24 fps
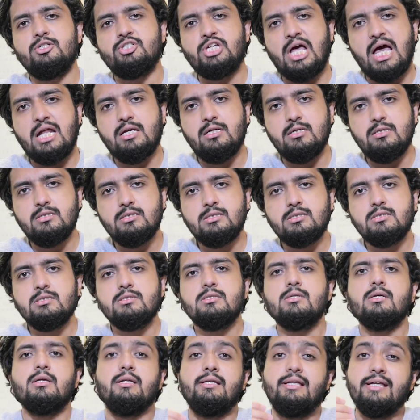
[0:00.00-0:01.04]
channels,
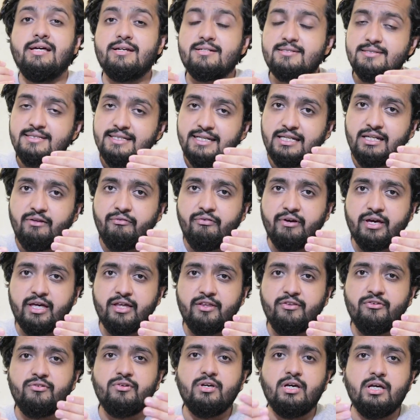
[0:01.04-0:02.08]
their
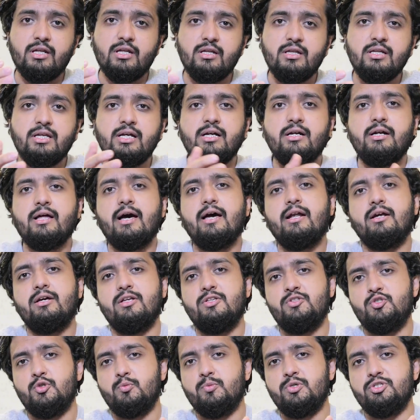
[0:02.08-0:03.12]
significance in the entire
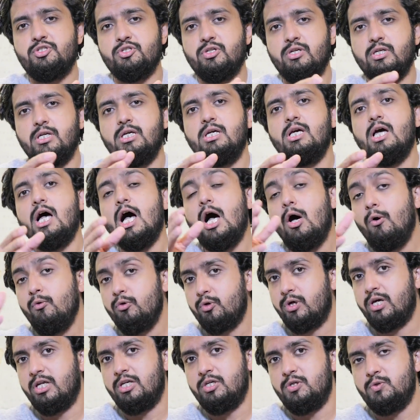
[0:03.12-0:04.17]
consumer journey, how
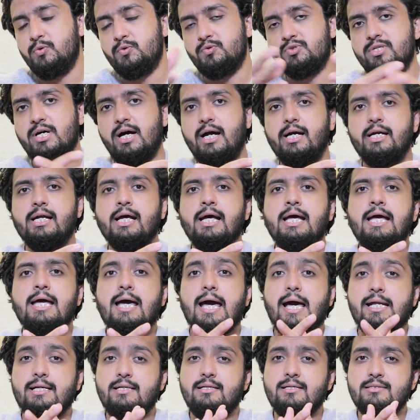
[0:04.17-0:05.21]
you can use that,
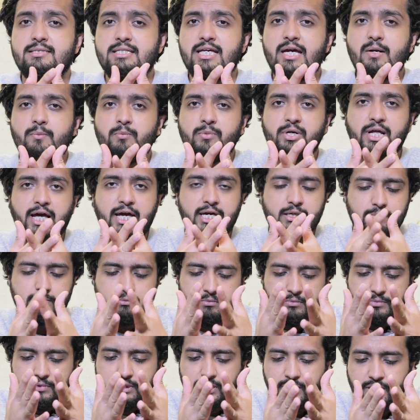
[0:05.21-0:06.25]
and at the same time,
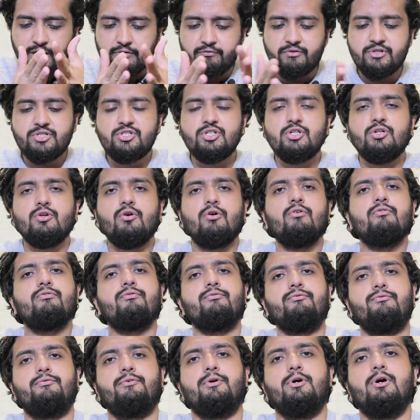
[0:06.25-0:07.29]
the division of
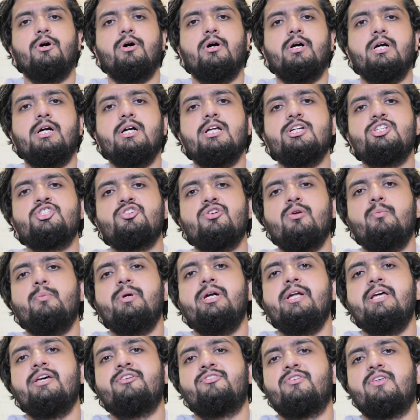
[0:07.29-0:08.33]
digital
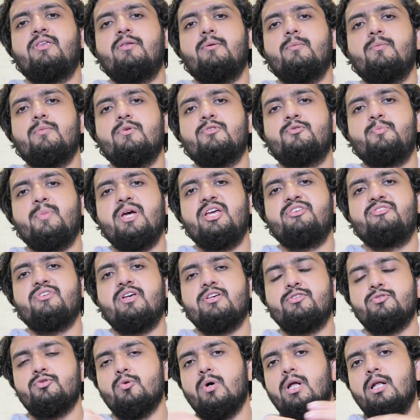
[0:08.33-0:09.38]
media space
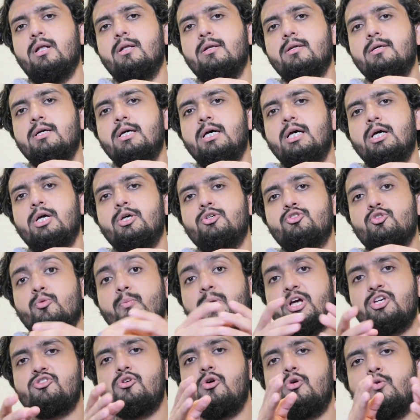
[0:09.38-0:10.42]
as well. So
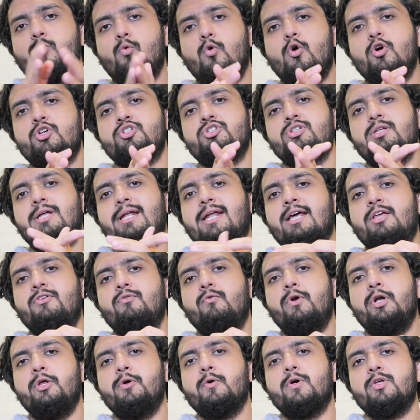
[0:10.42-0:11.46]
make sure to watch the next
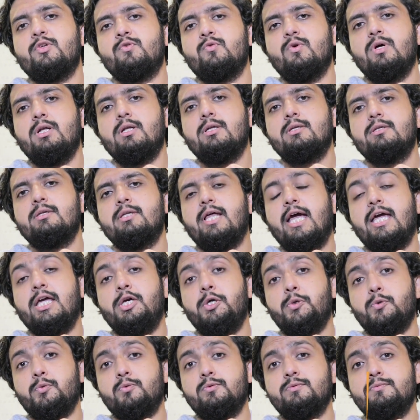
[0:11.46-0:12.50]
video as well.
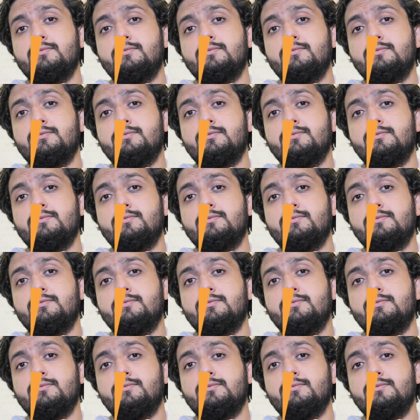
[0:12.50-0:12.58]
Thank you.